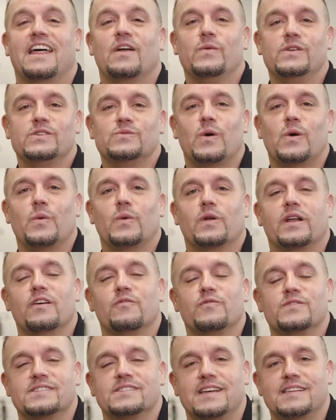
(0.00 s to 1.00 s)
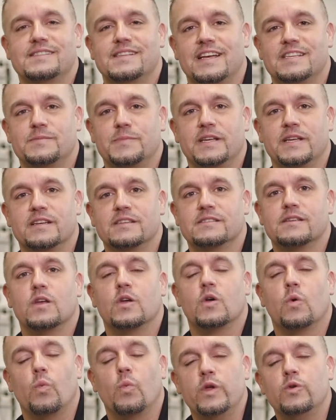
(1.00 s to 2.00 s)
the reason why we want to emphasize that is because
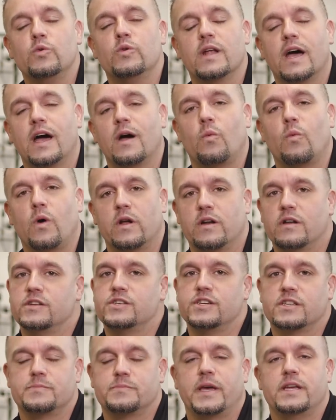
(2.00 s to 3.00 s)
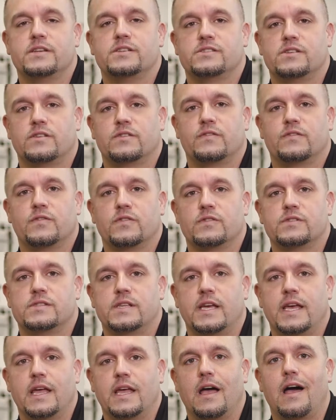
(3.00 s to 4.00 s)
we do not want to adjust patients on the first day